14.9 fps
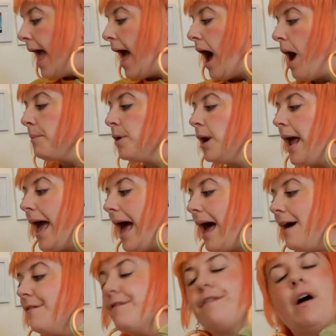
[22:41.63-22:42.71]
I'm going to
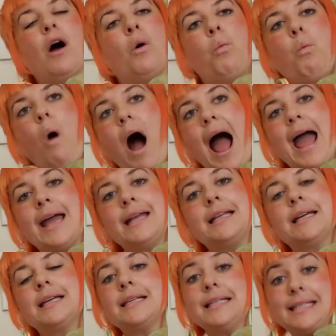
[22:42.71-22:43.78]
have a
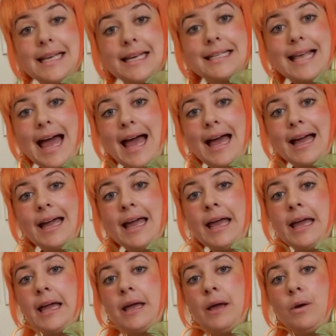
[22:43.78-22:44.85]
wide zigzag
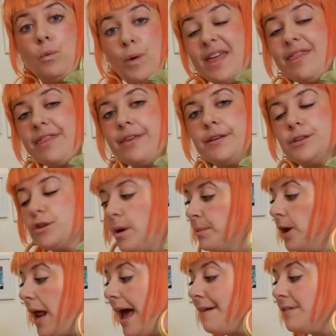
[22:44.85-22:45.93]
width, so I'm
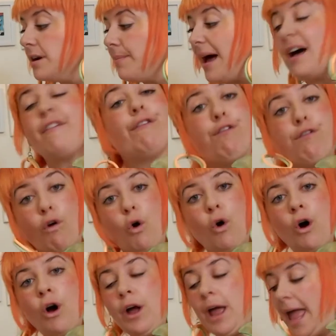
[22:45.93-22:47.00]
going to have it about
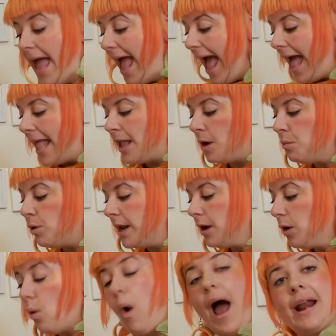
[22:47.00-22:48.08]
4, and I want it
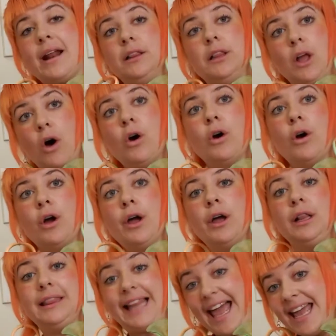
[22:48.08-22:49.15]
quite a long
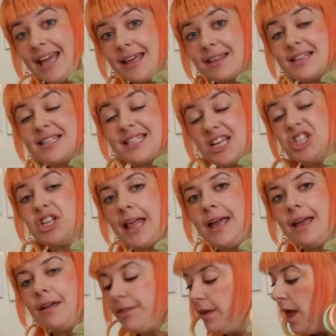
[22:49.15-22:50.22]
length, stitch
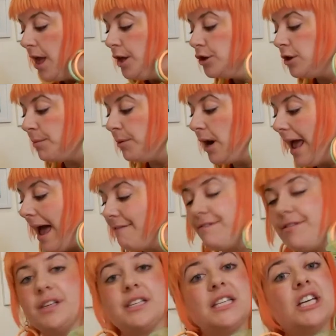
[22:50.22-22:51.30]
length, so I'm going to have
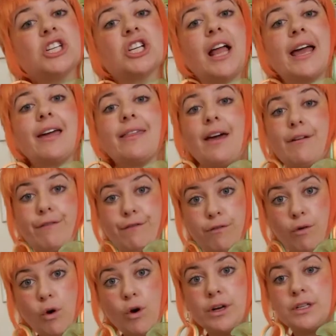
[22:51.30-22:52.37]
the stitch length at
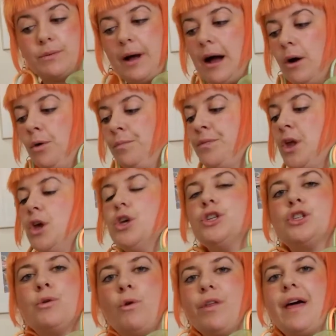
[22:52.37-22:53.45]
4 as well.
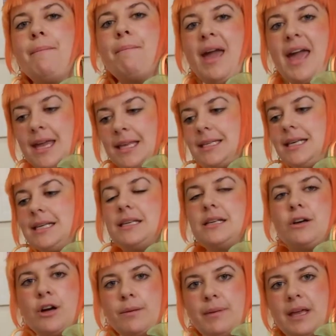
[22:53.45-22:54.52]
So what that means is it's
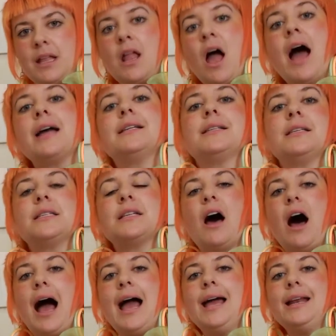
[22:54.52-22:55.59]
going to be nice and
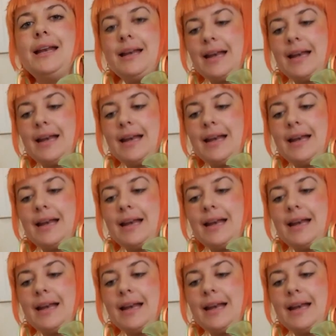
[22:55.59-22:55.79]
tight,